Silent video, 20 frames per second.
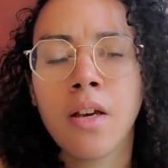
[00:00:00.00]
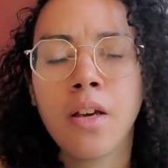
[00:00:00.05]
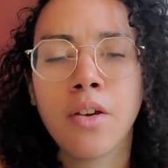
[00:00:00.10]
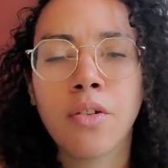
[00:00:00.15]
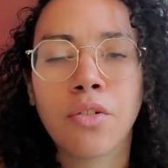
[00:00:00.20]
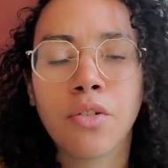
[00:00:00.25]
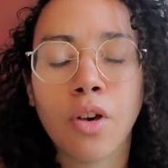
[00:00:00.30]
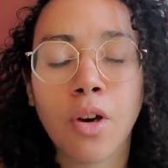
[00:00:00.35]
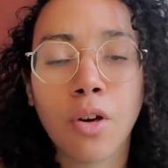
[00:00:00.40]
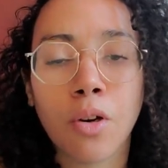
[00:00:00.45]

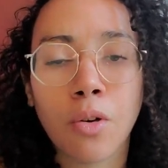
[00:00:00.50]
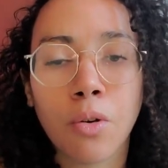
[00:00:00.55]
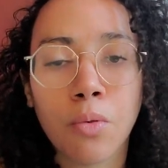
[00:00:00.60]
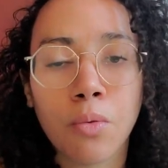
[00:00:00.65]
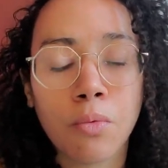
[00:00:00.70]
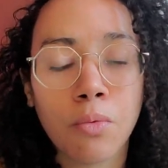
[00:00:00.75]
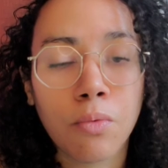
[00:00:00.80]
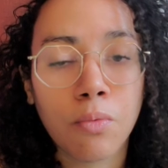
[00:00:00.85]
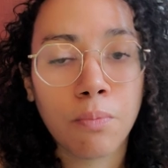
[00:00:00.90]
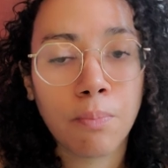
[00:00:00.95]

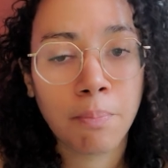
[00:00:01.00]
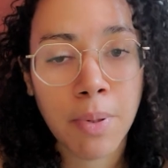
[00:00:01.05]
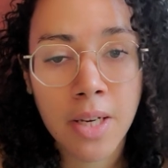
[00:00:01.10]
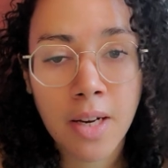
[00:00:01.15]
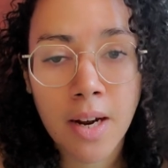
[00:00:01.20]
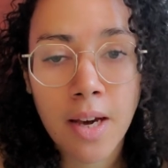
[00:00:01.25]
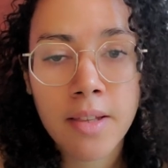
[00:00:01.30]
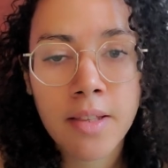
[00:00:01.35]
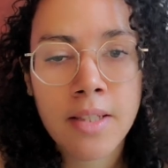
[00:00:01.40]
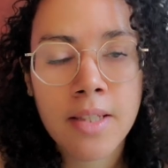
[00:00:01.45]
So
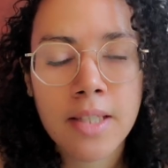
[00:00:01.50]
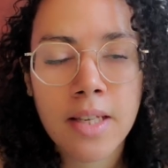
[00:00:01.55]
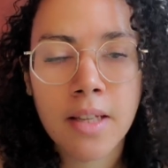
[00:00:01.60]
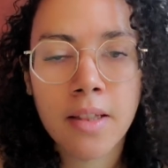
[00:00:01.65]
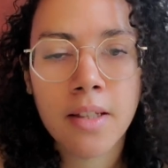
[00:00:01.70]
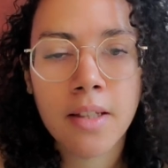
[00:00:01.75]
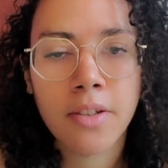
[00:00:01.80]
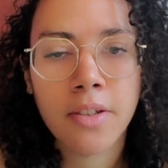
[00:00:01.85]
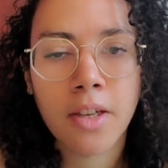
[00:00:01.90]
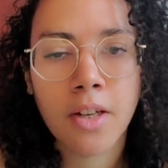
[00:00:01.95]
because it's
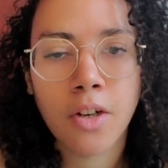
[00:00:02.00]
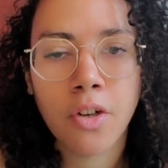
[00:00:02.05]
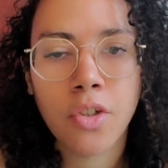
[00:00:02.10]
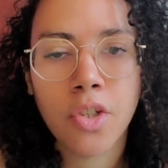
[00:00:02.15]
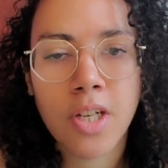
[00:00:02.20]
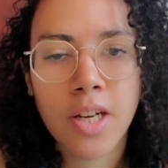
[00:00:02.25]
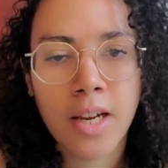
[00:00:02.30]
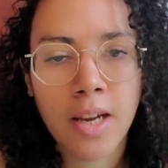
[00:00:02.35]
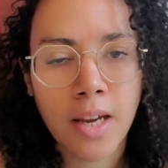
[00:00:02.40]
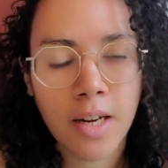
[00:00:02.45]
in this
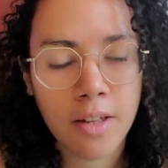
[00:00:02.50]
energy